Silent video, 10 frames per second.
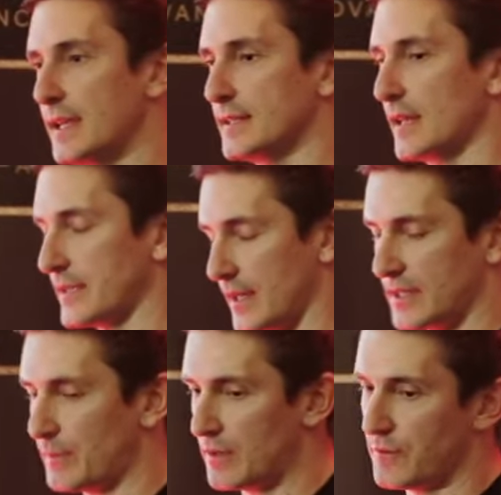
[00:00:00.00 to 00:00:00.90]
is,
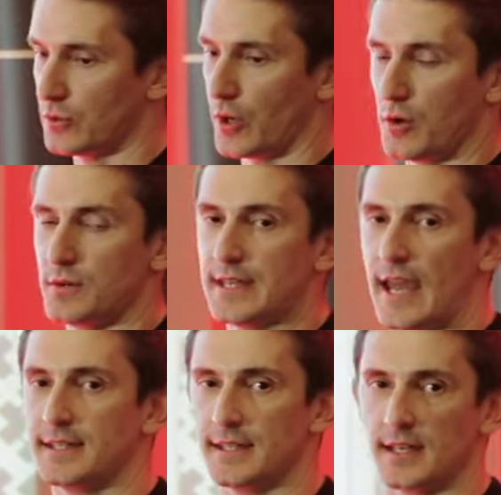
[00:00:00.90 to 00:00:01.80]
as many of you will know,
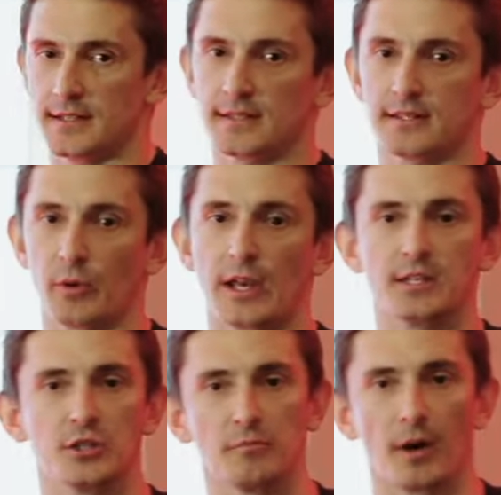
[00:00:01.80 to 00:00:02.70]
debt is someone
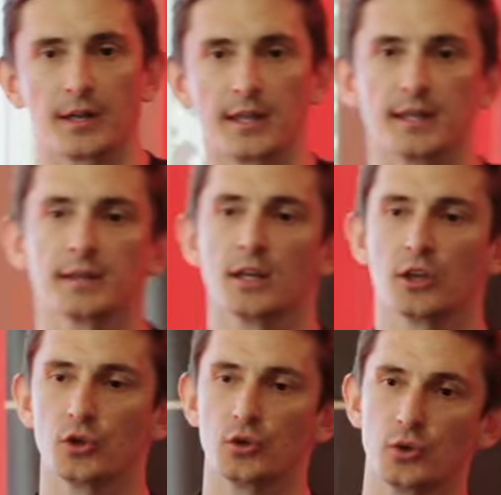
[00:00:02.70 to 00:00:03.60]
lending you money,
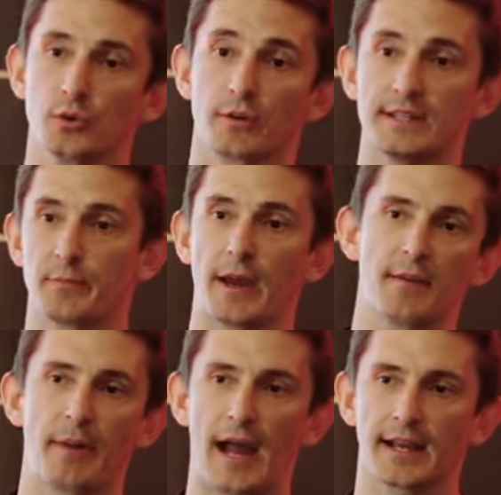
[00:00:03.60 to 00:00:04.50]
you agree to pay
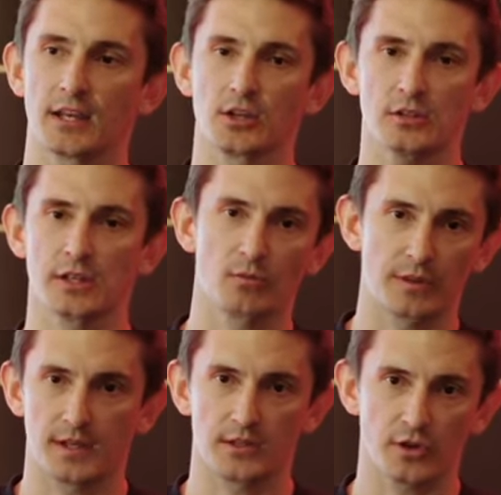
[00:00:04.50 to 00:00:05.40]
it back, and usually
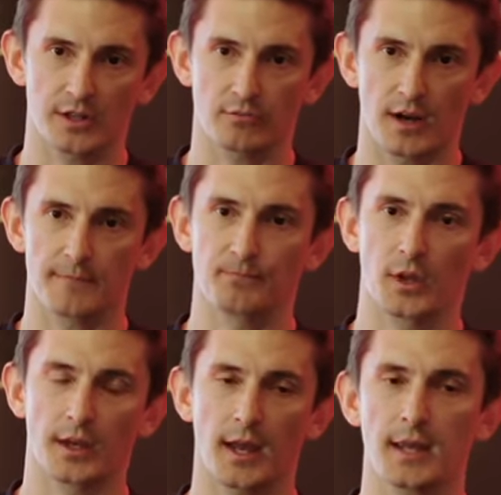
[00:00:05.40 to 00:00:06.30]
with an interest rate,
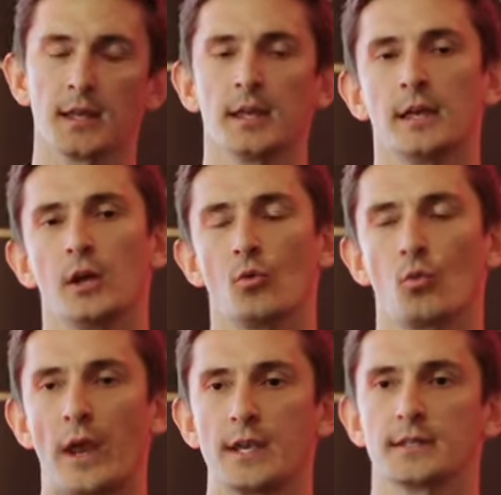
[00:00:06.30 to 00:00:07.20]
okay?
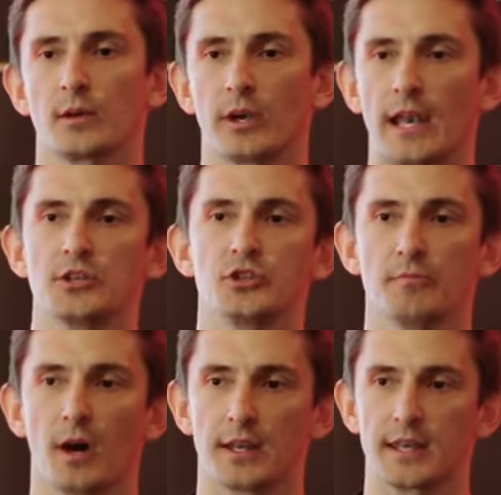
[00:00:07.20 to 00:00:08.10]
When someone lends you
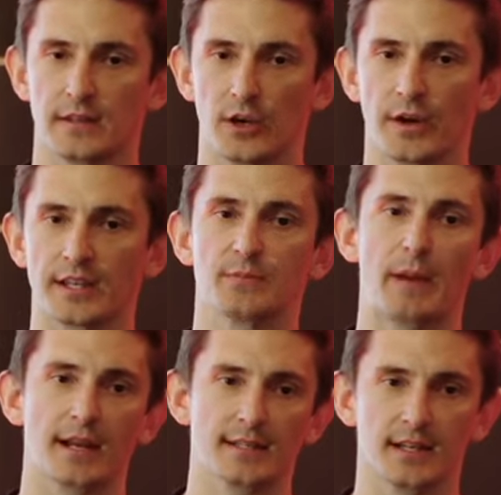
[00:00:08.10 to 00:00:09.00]
money, they're not
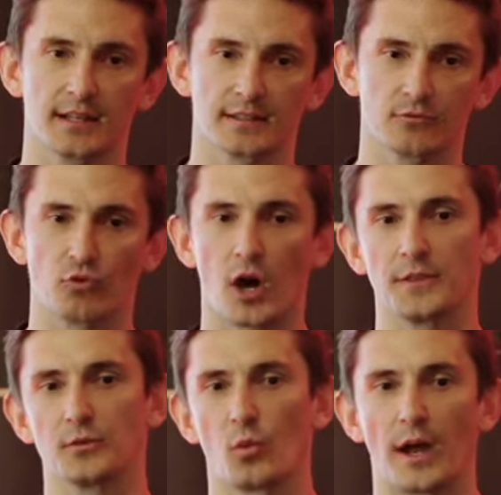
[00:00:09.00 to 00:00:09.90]
expecting to
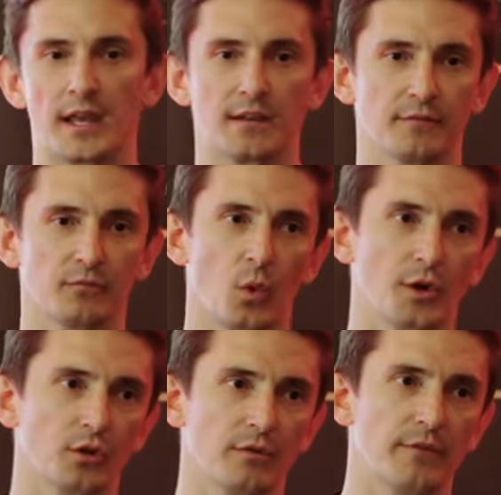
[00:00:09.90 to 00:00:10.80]
ride the wave of
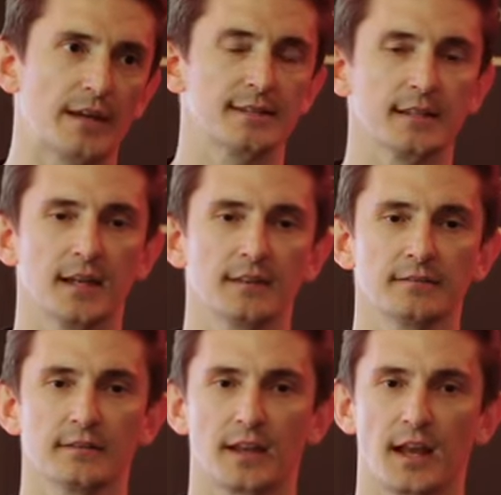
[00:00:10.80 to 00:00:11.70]
what you're investing in,
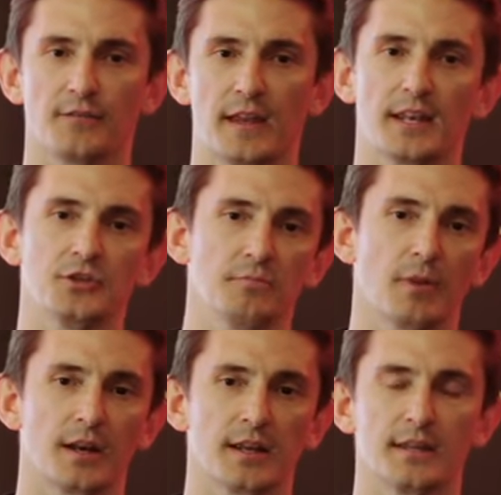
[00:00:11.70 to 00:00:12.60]
okay? If they lend you
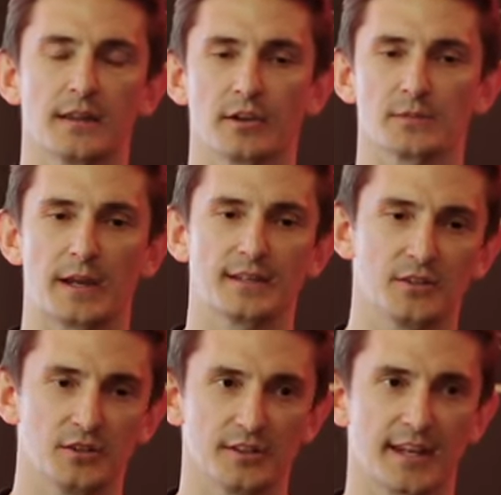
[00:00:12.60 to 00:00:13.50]
money, they're expecting
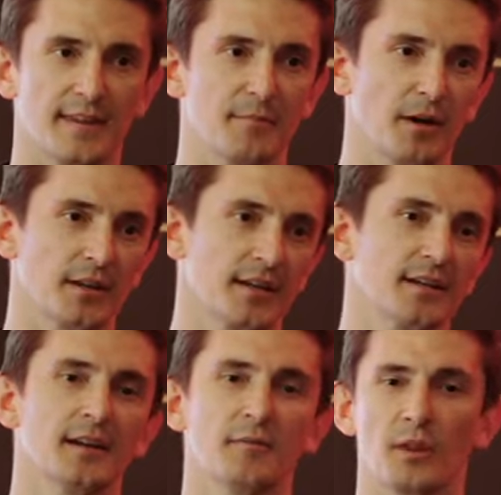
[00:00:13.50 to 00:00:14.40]
to just get their
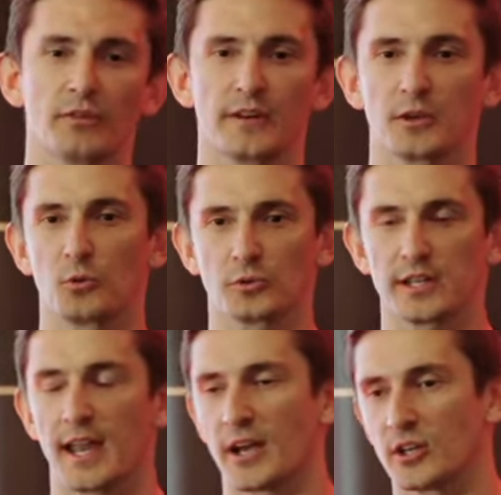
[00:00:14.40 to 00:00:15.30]
money monthly,
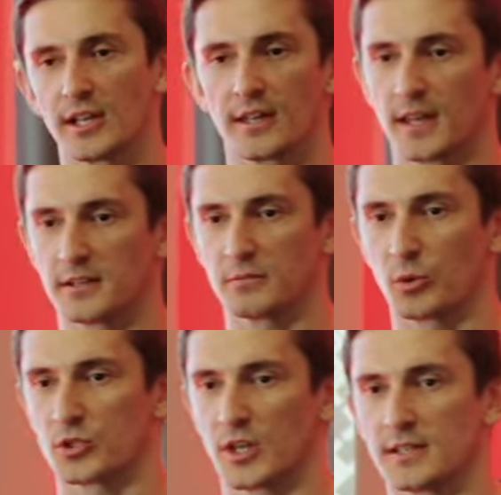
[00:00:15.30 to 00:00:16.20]
quarterly, annually at the end of the
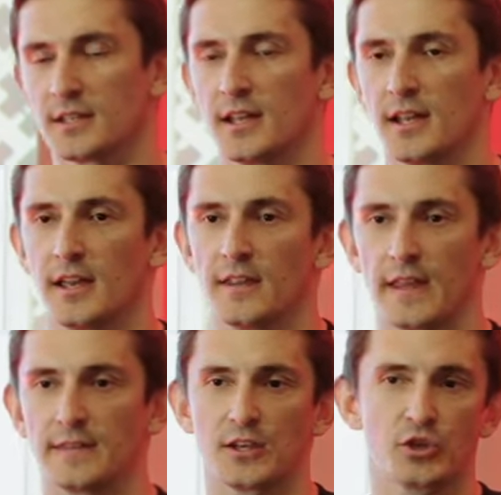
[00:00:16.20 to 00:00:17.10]
project.
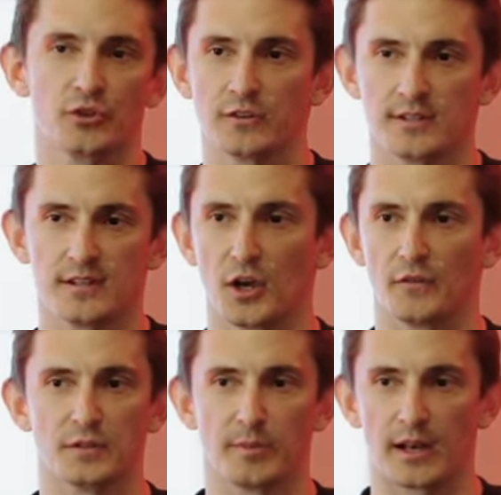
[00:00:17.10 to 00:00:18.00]
They shouldn't
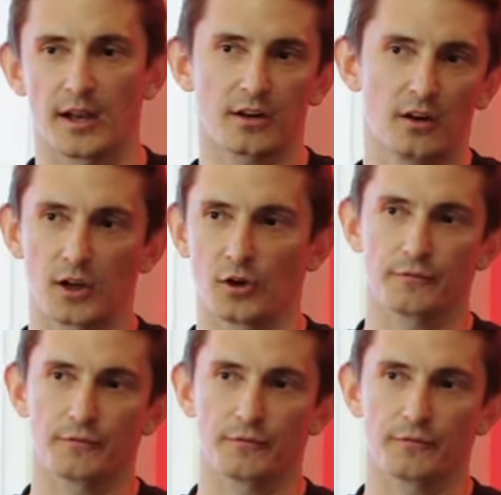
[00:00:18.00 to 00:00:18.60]
deserve to be like, oh, I can't